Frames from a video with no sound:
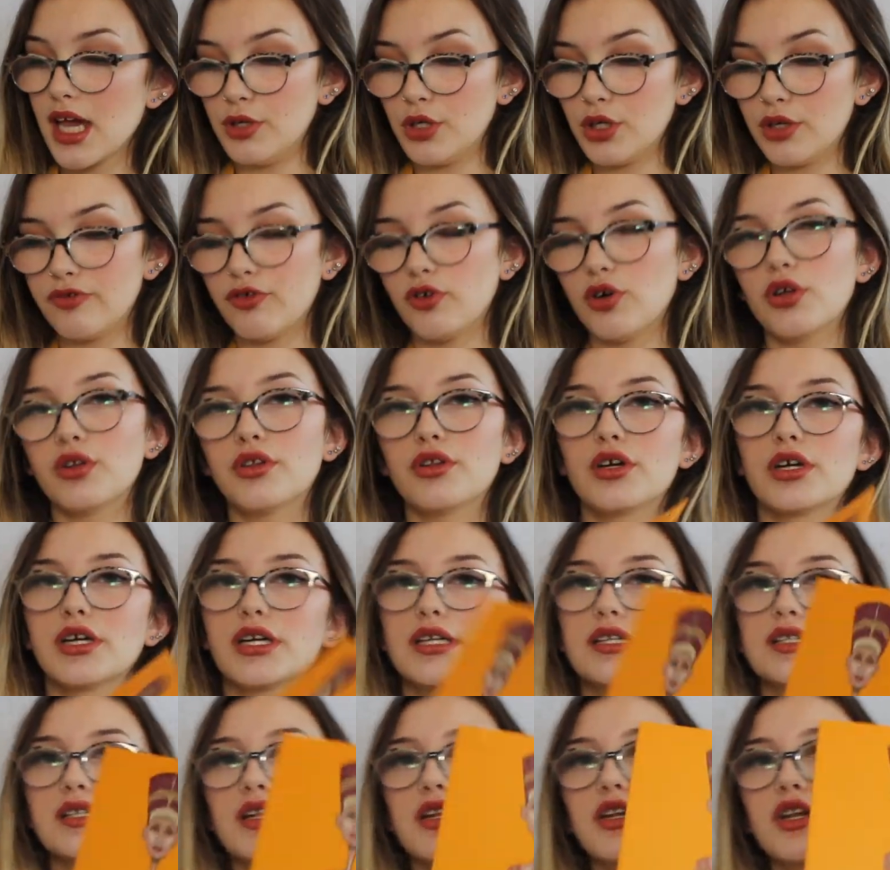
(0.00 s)
Beautiful. There
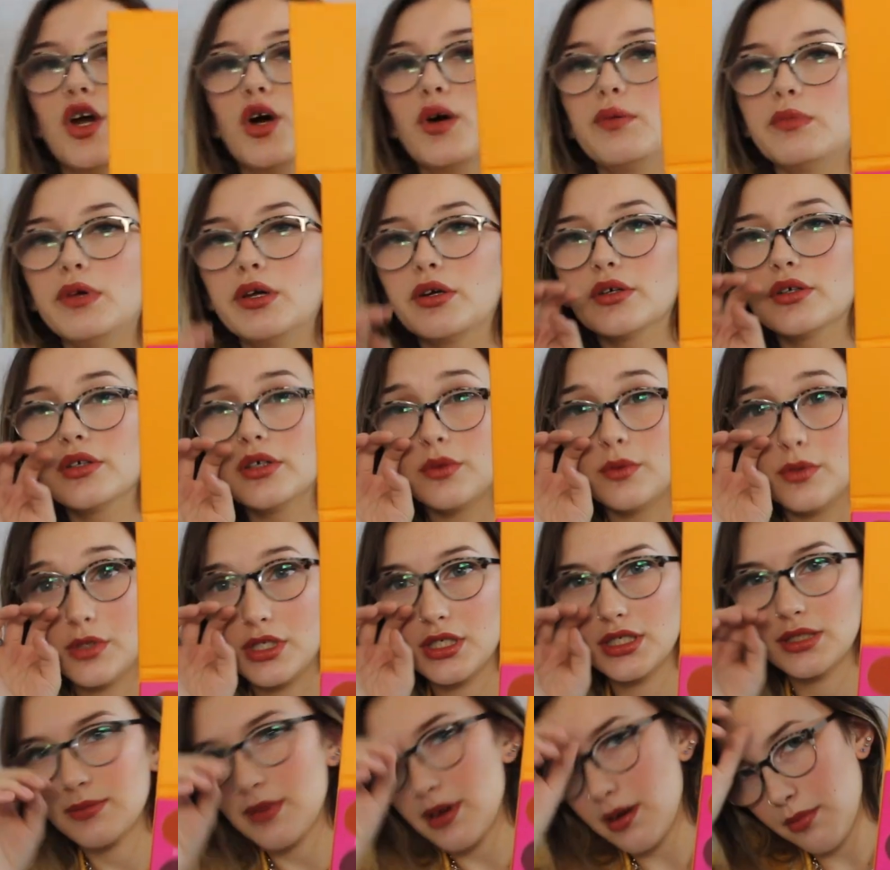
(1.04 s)
is no mirror,
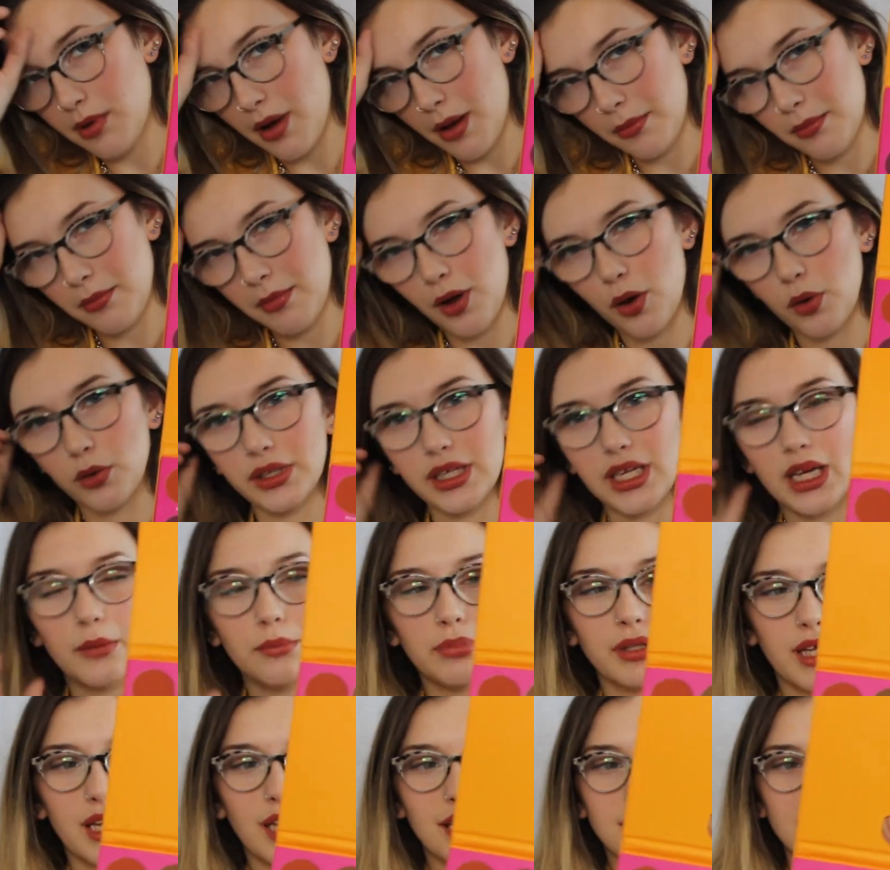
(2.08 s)
which is my only
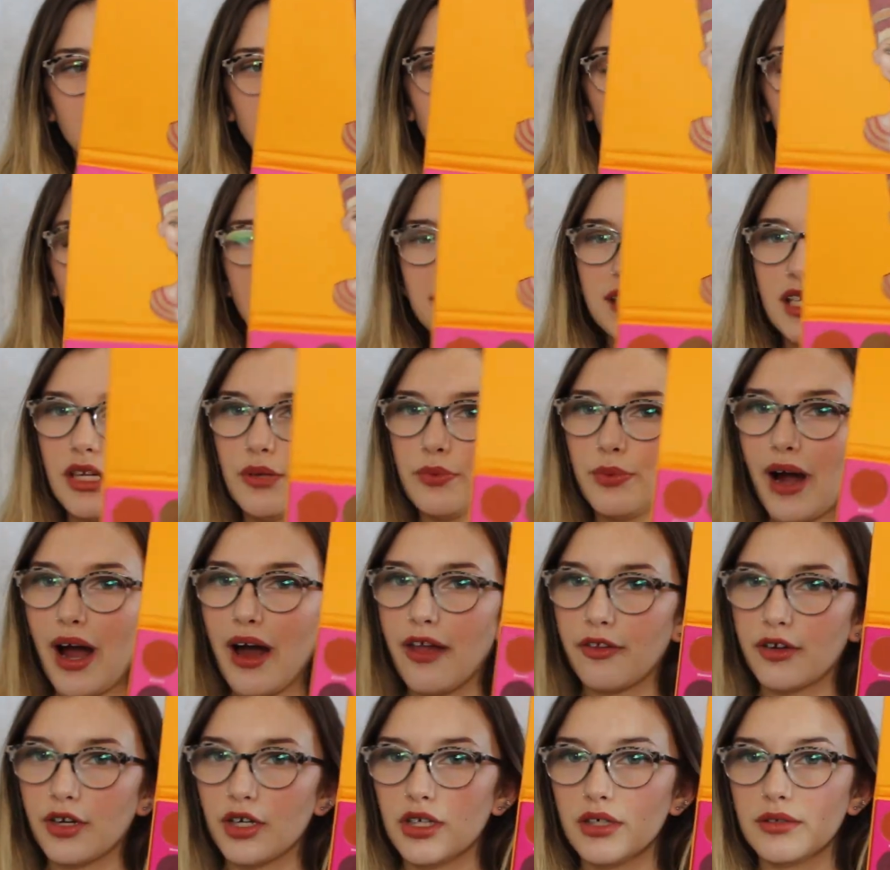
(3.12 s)
complaint, because it is a
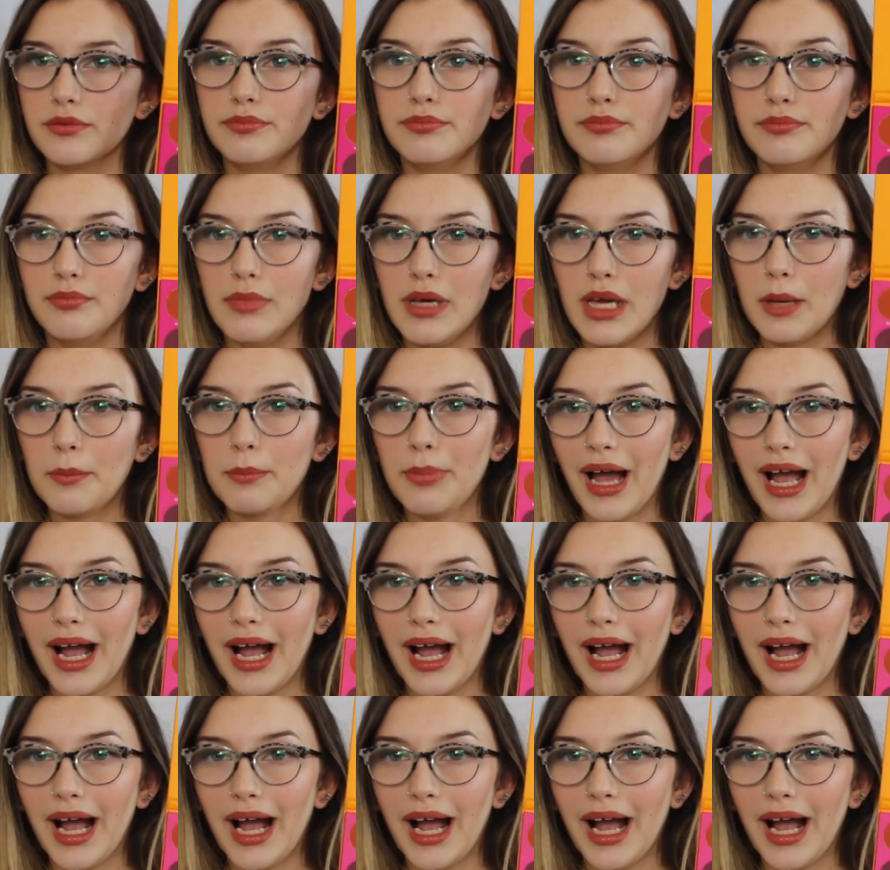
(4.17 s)
rather big